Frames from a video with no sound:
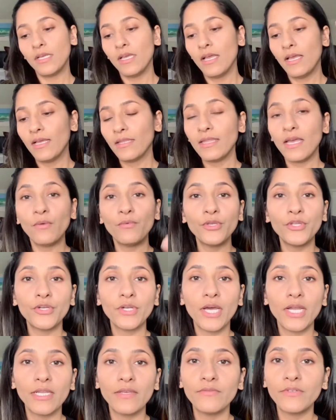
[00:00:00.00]
That way you're not
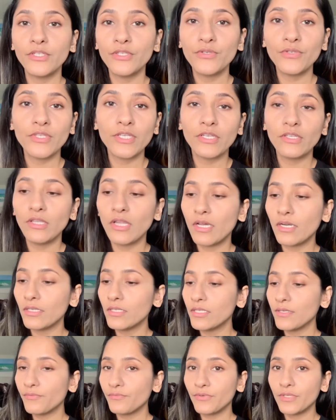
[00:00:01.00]
even using a lot of
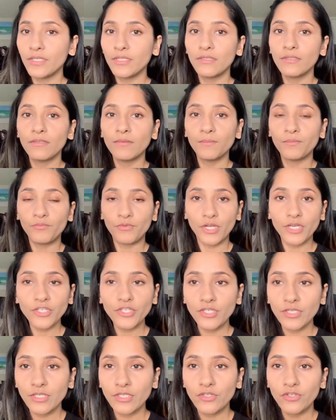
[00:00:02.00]
different brushes. You're
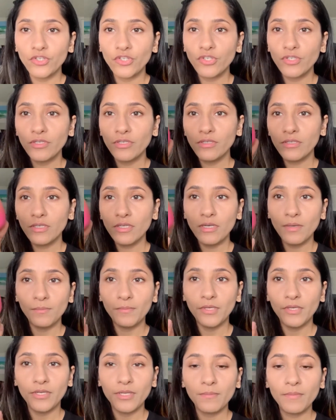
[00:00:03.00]
just using a beauty
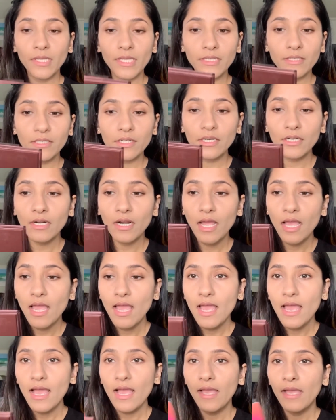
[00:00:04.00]
blender
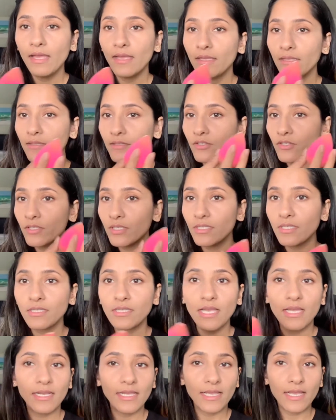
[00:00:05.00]
and just setting
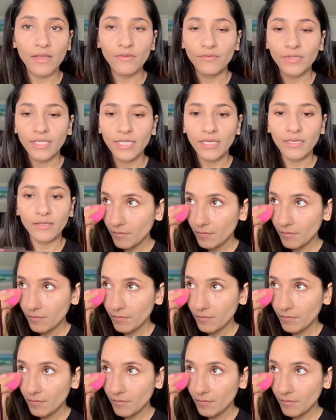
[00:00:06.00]
everything.